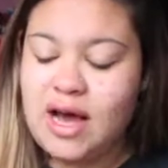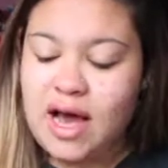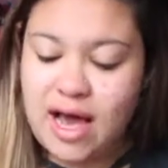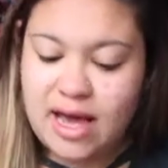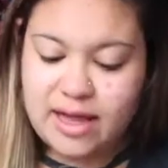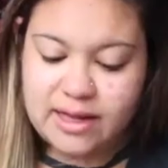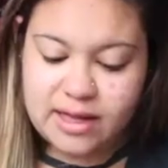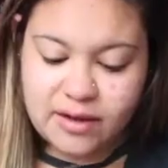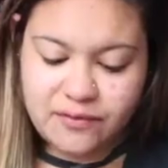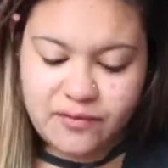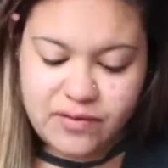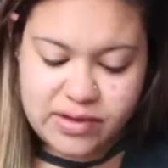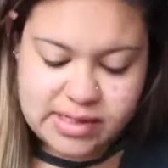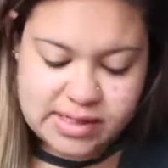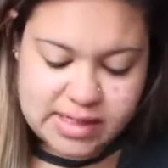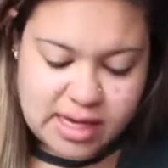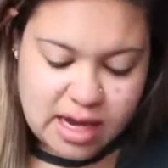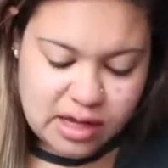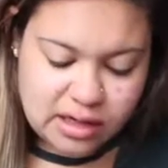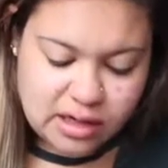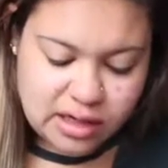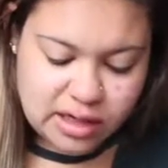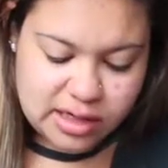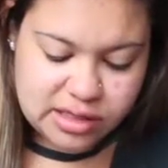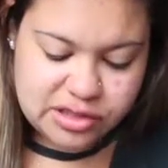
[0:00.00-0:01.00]
I love this
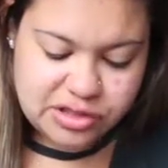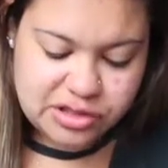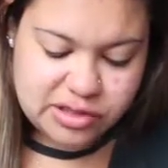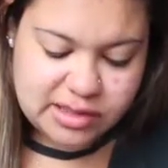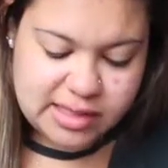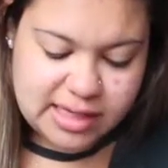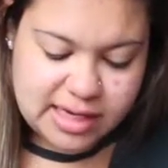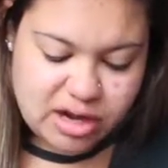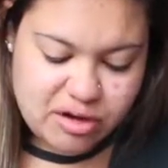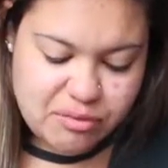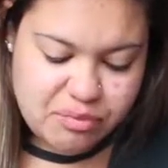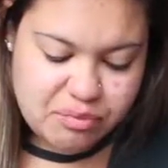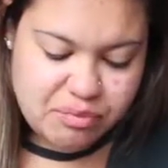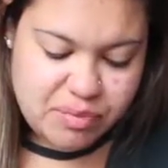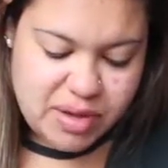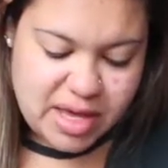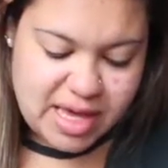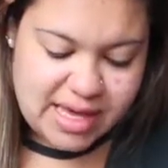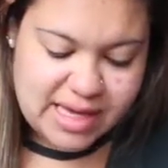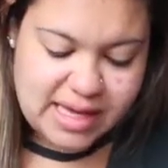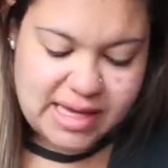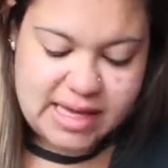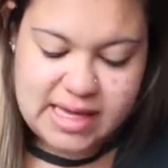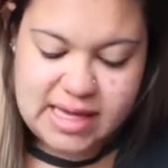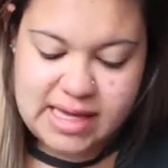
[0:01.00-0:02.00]
color. It's just like a
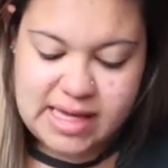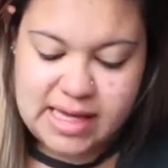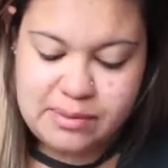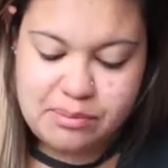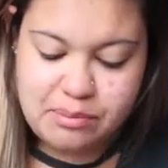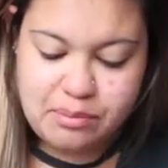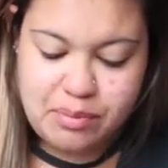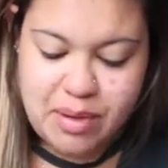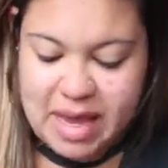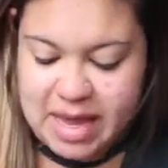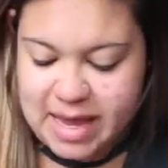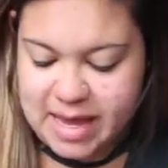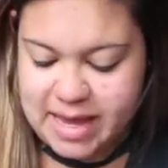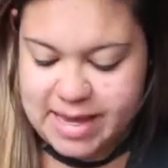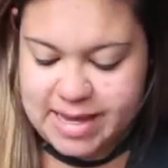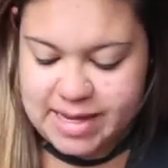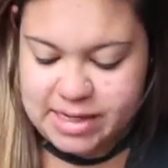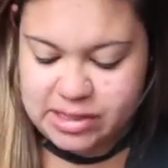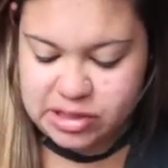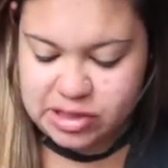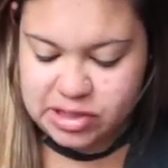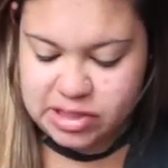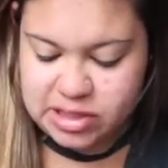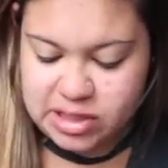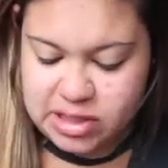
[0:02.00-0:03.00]
pinky
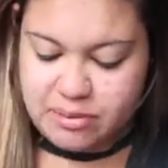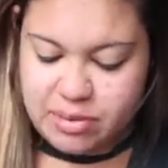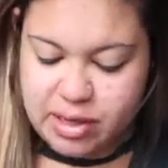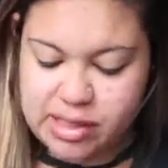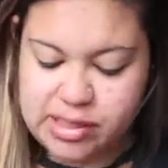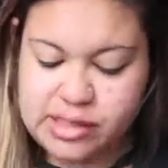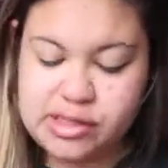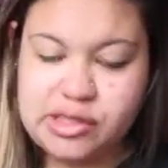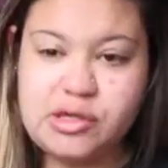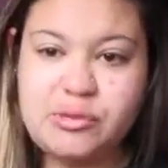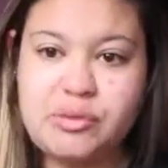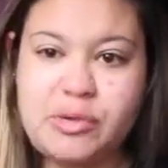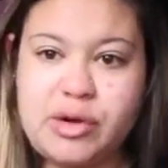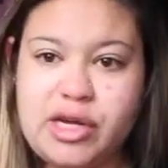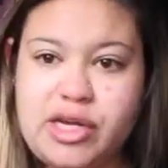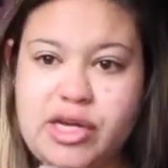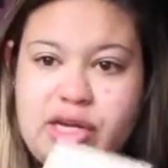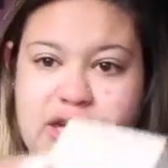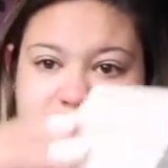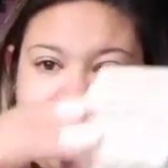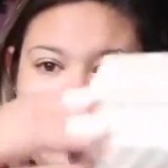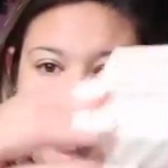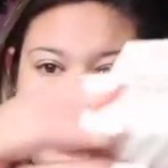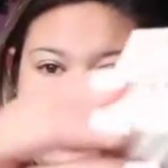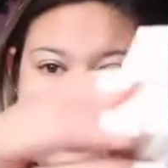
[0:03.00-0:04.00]
beige, but it's super
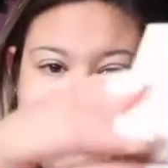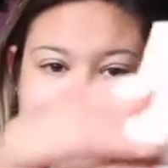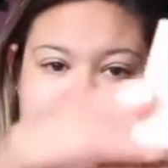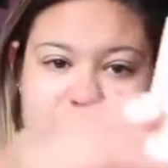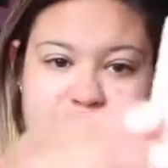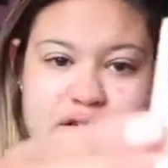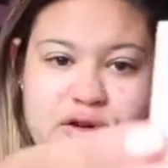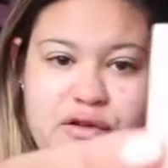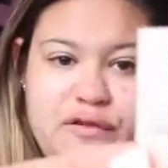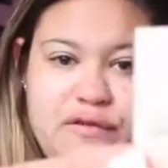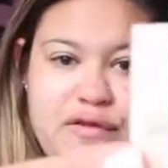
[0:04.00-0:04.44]
cute. It says No